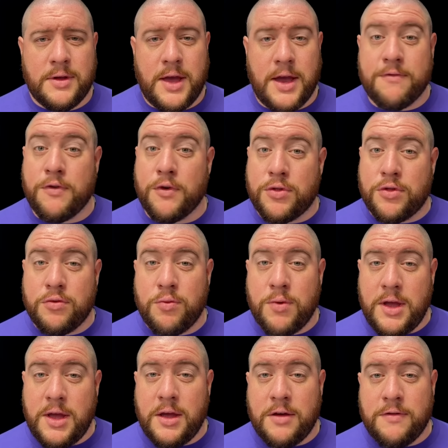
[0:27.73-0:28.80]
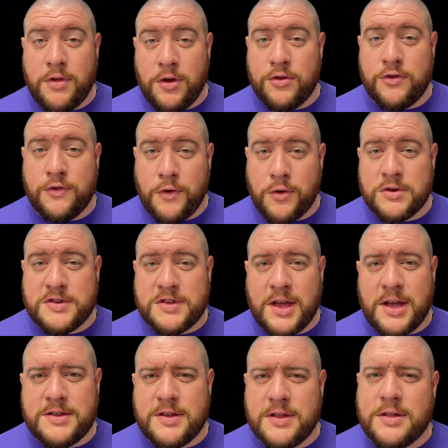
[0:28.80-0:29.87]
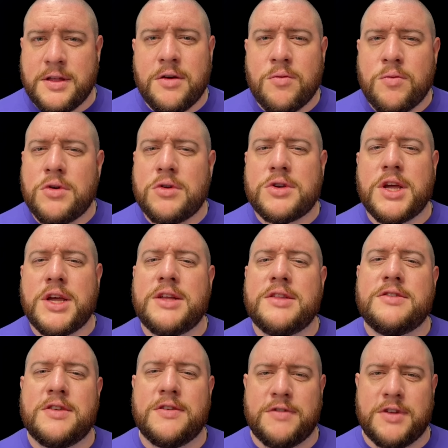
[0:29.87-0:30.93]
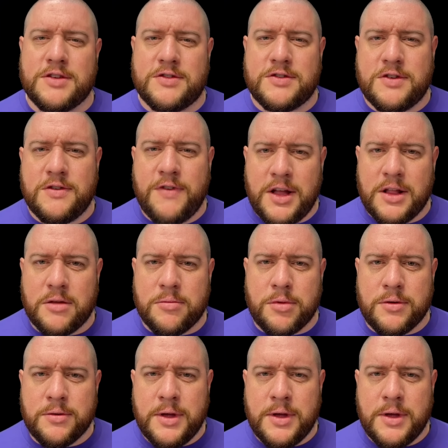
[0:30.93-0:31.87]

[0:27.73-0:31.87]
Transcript: And for three of those four slots, there were tons of discs available.